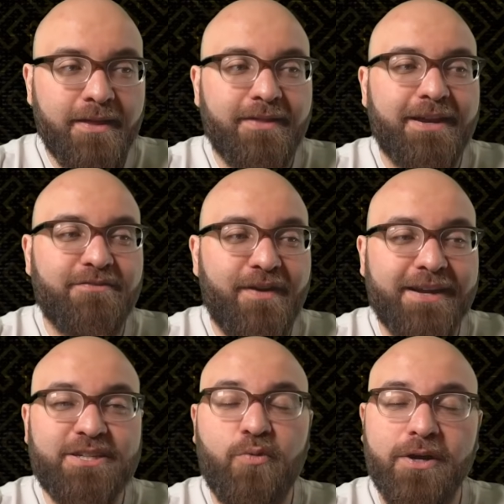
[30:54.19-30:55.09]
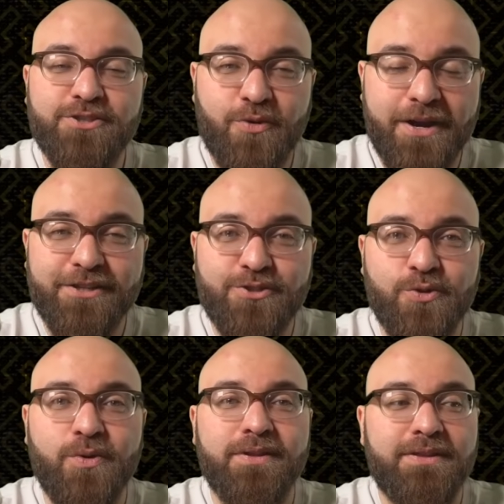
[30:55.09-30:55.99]
that, in fact, he was traded
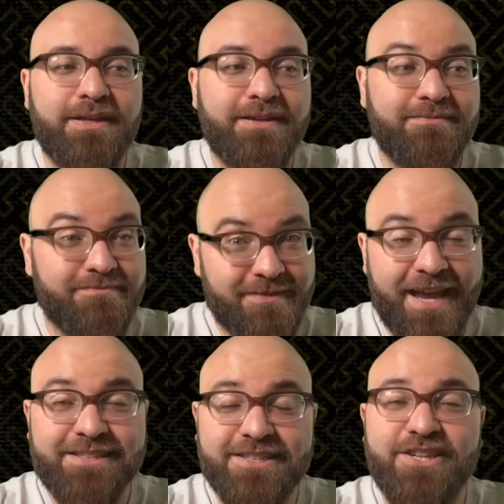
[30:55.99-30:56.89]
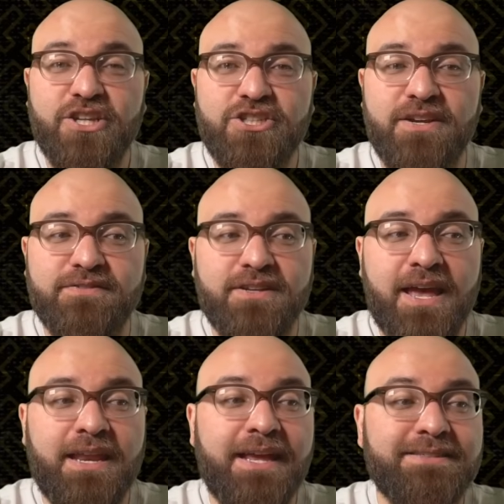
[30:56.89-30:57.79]
to the Kansas City Chiefs
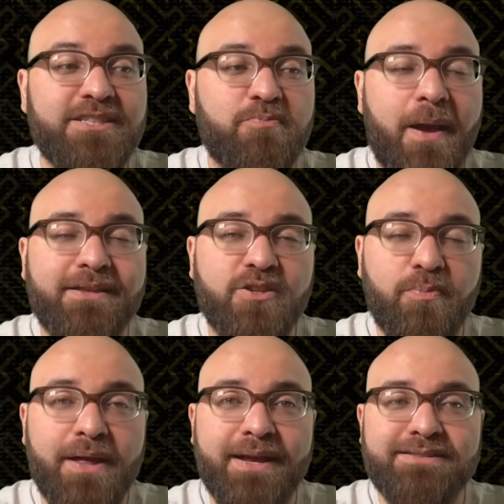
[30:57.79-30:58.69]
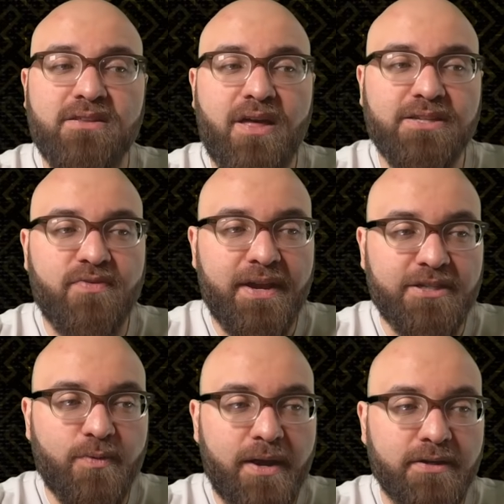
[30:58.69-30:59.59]
and is expected to play against the Las
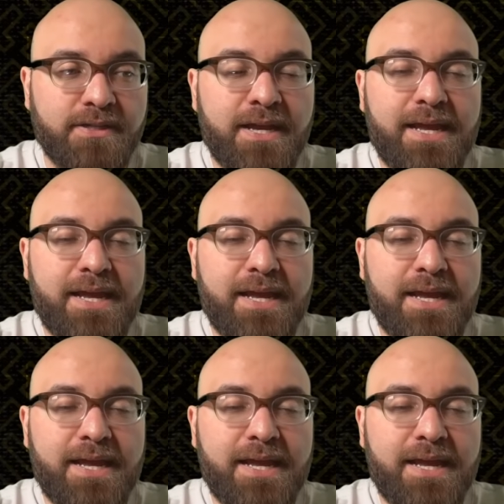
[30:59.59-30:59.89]
Vegas Raiders.